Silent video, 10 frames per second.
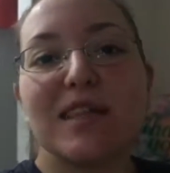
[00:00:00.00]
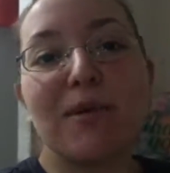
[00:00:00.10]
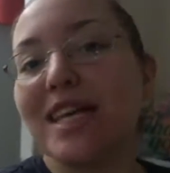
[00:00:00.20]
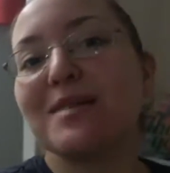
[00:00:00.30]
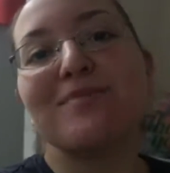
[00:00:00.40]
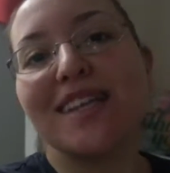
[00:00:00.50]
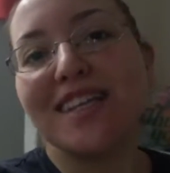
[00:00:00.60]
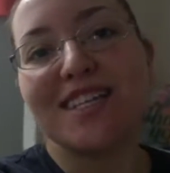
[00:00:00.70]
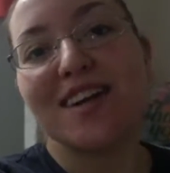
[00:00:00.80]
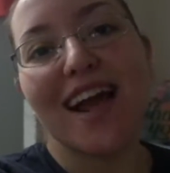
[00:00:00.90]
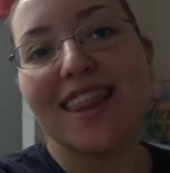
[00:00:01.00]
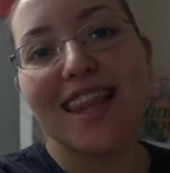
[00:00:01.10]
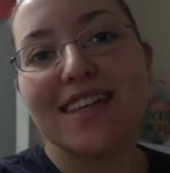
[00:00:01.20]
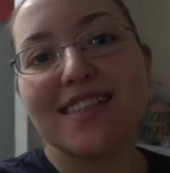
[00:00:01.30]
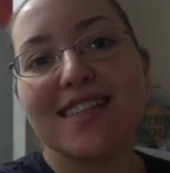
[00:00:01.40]
The possibilities are
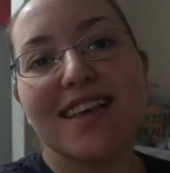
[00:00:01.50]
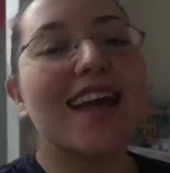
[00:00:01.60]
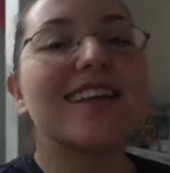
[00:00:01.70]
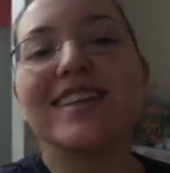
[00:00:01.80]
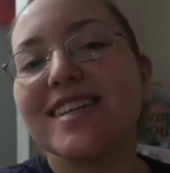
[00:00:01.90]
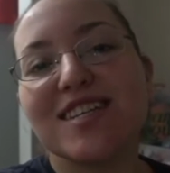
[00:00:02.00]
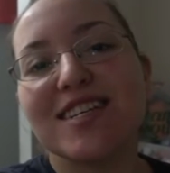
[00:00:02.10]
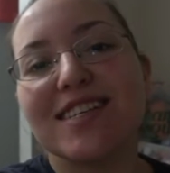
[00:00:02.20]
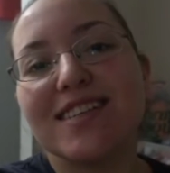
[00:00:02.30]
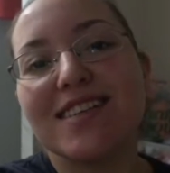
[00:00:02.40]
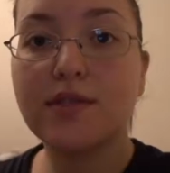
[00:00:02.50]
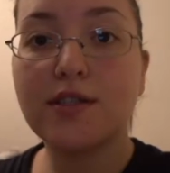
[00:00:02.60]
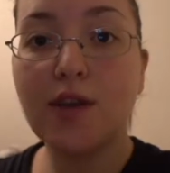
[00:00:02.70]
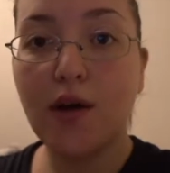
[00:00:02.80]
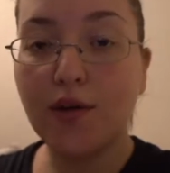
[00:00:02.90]
endless and delicious.
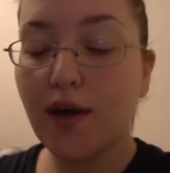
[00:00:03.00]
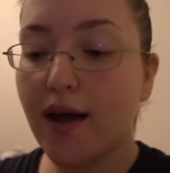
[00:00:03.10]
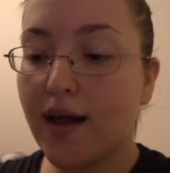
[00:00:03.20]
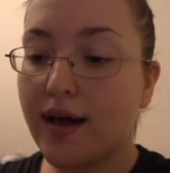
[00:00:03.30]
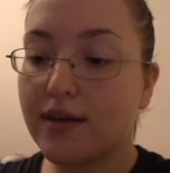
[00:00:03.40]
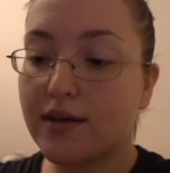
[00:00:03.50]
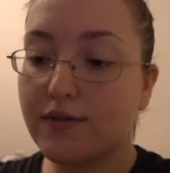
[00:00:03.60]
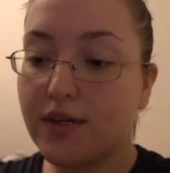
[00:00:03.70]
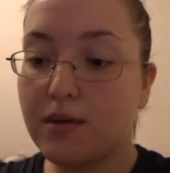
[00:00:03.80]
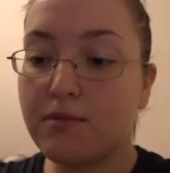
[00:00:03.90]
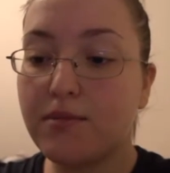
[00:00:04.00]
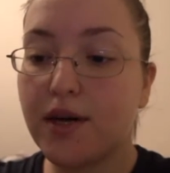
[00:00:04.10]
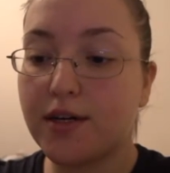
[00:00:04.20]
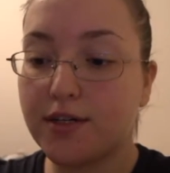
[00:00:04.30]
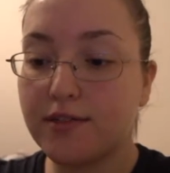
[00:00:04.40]
So I added vegan
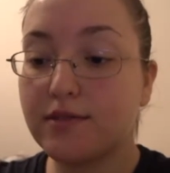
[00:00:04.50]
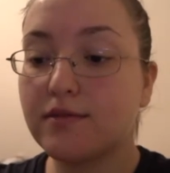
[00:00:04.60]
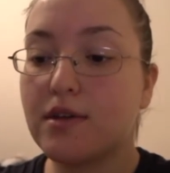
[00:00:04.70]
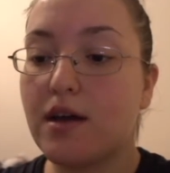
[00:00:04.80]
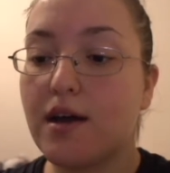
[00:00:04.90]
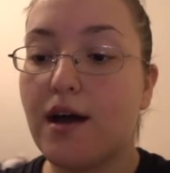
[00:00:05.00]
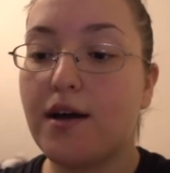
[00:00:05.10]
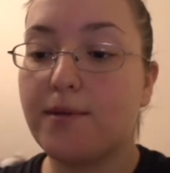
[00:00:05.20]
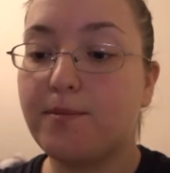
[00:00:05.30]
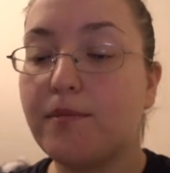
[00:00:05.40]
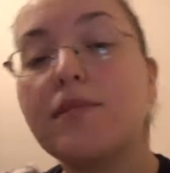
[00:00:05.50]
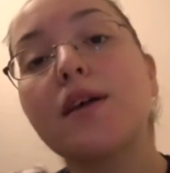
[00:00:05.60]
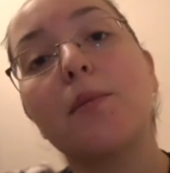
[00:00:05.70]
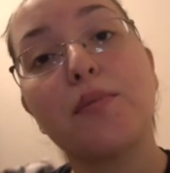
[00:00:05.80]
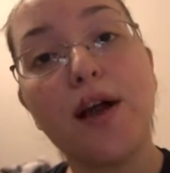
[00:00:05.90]
butter, um,
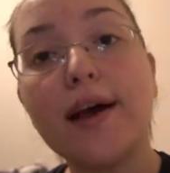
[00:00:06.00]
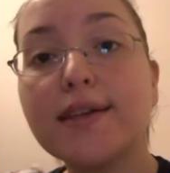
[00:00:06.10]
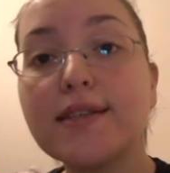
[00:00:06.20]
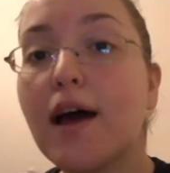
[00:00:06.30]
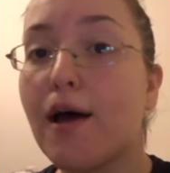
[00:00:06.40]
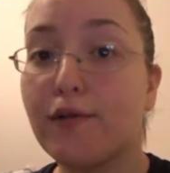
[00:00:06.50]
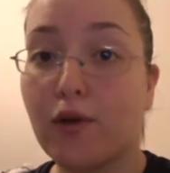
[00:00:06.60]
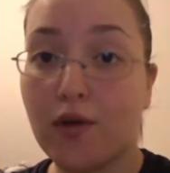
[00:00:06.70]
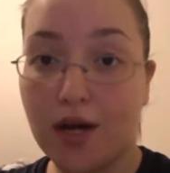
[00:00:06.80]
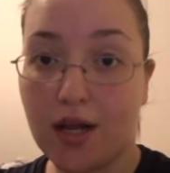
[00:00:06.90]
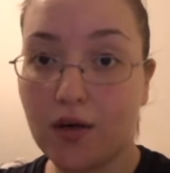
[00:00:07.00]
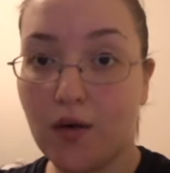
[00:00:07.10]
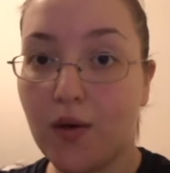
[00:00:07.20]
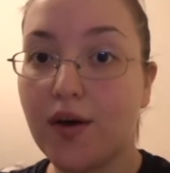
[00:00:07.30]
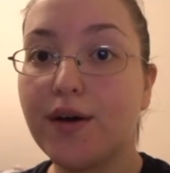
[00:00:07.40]
comprised of coconut
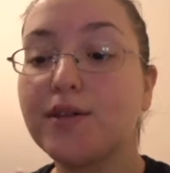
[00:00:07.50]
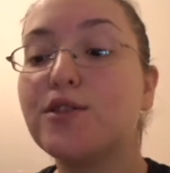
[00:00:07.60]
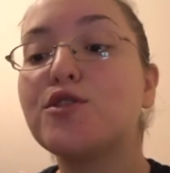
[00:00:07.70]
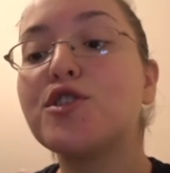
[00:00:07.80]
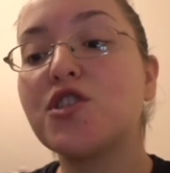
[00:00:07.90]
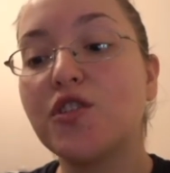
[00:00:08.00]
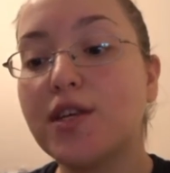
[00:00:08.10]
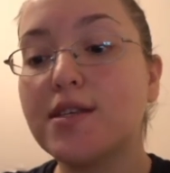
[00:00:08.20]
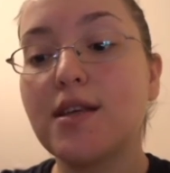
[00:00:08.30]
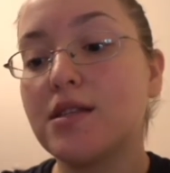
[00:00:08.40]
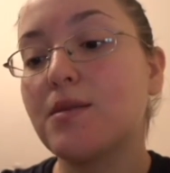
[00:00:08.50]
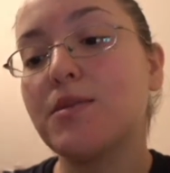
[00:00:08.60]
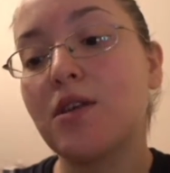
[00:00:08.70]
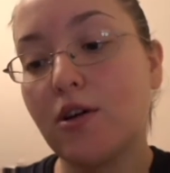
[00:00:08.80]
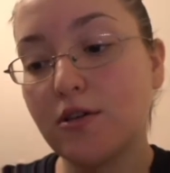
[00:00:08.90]
oil, nutritional yeast, and
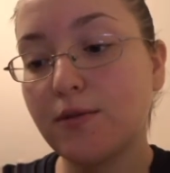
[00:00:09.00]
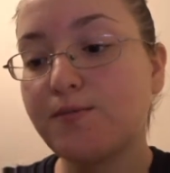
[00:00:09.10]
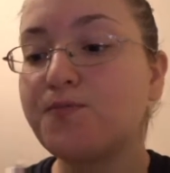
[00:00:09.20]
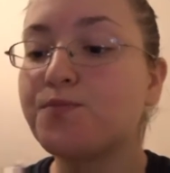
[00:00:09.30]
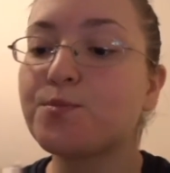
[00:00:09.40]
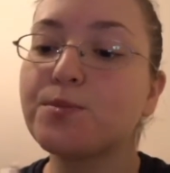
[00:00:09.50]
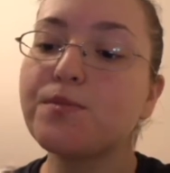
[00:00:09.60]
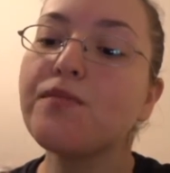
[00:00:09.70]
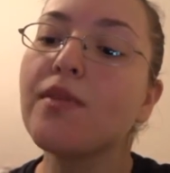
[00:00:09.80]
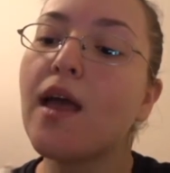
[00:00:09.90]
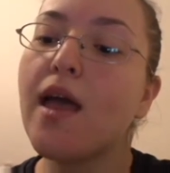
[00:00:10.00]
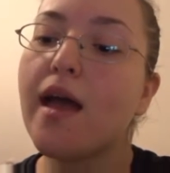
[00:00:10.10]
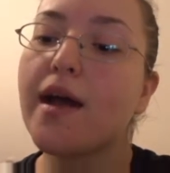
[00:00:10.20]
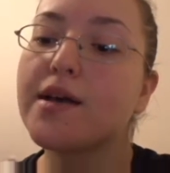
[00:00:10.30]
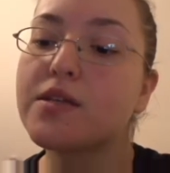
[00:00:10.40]
some salt,
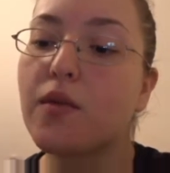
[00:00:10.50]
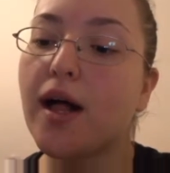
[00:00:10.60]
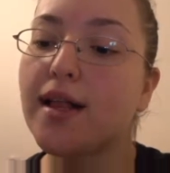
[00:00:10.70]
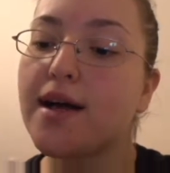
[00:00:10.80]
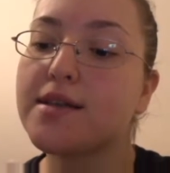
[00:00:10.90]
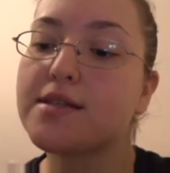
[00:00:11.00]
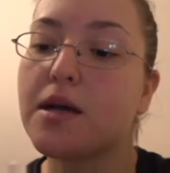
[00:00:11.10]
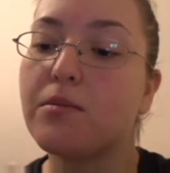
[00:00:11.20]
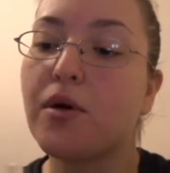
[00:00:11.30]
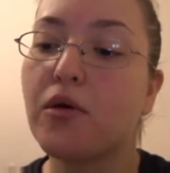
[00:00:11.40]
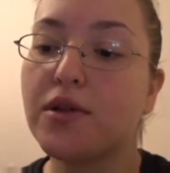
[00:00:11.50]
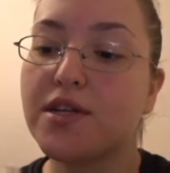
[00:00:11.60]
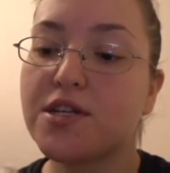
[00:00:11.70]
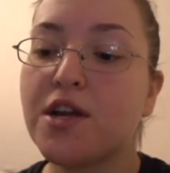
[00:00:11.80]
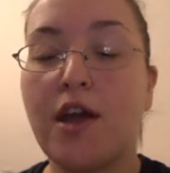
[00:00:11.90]
as well as some
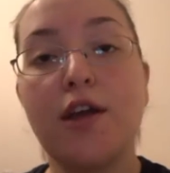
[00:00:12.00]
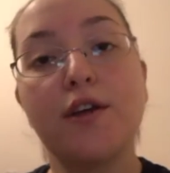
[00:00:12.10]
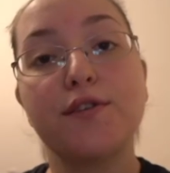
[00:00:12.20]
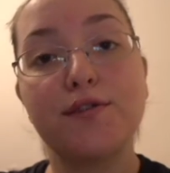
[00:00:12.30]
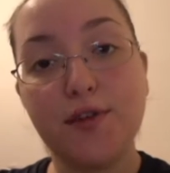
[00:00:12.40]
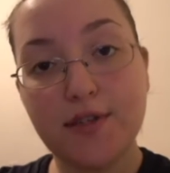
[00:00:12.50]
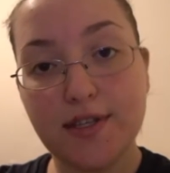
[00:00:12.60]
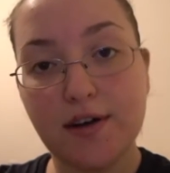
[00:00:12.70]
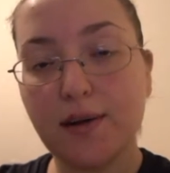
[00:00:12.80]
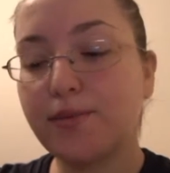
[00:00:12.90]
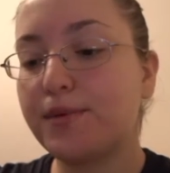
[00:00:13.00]
Polish fruit syrup